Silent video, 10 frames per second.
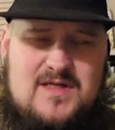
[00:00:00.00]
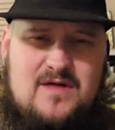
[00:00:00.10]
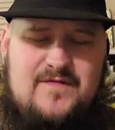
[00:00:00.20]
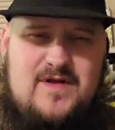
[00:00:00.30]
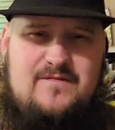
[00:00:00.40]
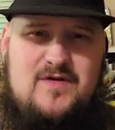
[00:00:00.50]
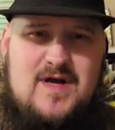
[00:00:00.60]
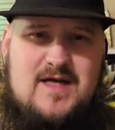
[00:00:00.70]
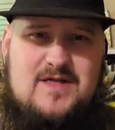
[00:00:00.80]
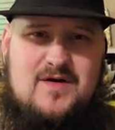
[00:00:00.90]
so if any of you
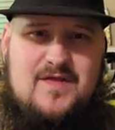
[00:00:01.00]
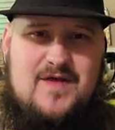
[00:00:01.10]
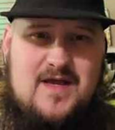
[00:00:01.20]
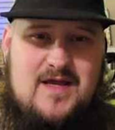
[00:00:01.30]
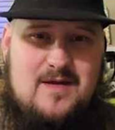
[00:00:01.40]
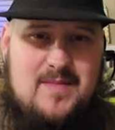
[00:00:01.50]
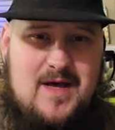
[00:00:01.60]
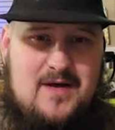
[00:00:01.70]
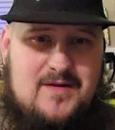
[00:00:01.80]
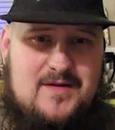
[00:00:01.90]
guys are thinking
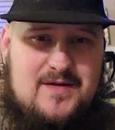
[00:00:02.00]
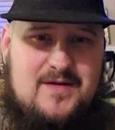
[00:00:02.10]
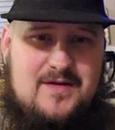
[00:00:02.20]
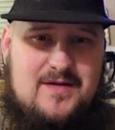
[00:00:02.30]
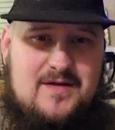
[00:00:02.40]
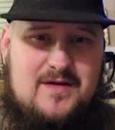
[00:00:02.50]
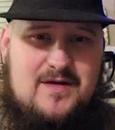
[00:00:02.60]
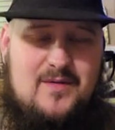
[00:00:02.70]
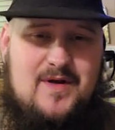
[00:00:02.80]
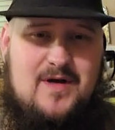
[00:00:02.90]
about
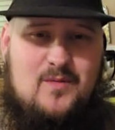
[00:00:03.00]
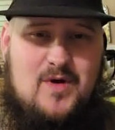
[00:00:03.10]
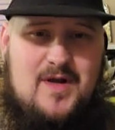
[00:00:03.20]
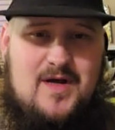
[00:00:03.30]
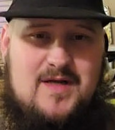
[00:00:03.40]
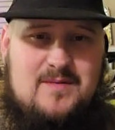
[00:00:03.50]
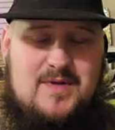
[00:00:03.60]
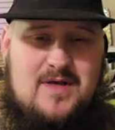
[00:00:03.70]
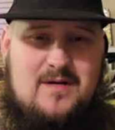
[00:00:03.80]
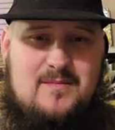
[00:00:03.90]
going on Whatnot to
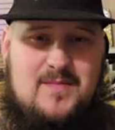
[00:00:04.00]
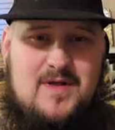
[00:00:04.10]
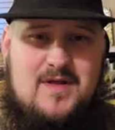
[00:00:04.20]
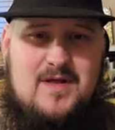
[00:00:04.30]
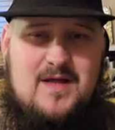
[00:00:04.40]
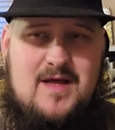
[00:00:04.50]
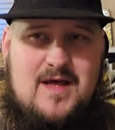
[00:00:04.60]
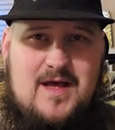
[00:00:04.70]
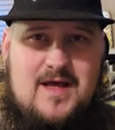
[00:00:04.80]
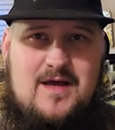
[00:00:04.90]
become
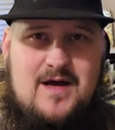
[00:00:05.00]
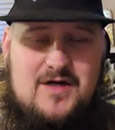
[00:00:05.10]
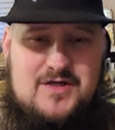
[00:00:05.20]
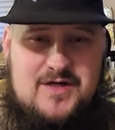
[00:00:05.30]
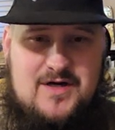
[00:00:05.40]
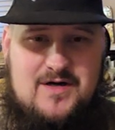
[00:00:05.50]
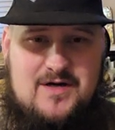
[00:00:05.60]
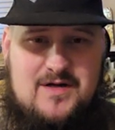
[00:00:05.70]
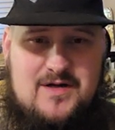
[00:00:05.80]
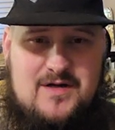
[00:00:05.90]
a
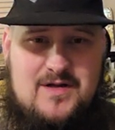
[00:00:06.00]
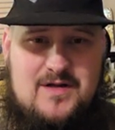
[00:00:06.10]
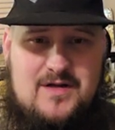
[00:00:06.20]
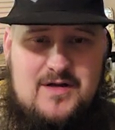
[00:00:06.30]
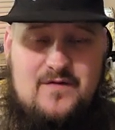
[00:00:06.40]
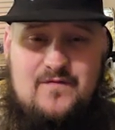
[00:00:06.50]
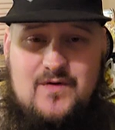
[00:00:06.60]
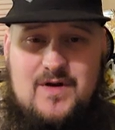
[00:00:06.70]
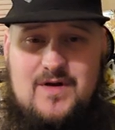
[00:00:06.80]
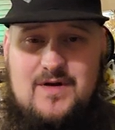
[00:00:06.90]
auctioneer, go
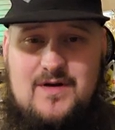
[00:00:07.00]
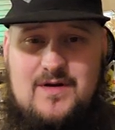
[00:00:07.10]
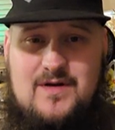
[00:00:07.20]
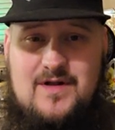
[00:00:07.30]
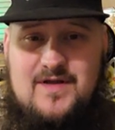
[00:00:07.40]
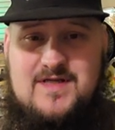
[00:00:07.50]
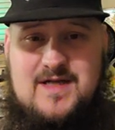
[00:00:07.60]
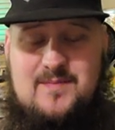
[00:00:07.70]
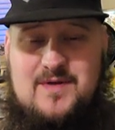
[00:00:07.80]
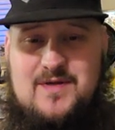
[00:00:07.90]
for it. Nothing's
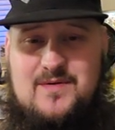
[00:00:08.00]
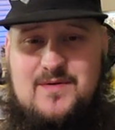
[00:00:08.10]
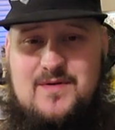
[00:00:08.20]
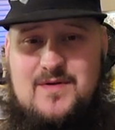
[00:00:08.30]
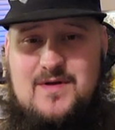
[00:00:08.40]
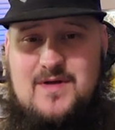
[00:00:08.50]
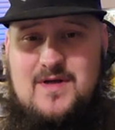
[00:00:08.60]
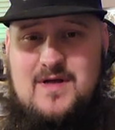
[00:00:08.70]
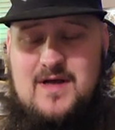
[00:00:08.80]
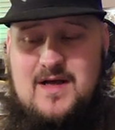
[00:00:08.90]
stopping you.
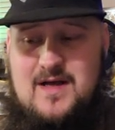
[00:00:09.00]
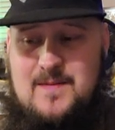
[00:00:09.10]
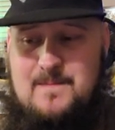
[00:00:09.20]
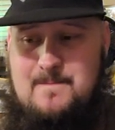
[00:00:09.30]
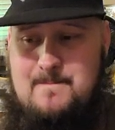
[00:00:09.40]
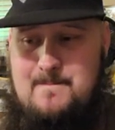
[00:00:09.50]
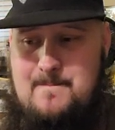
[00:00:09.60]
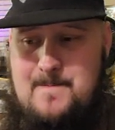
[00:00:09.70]
Um,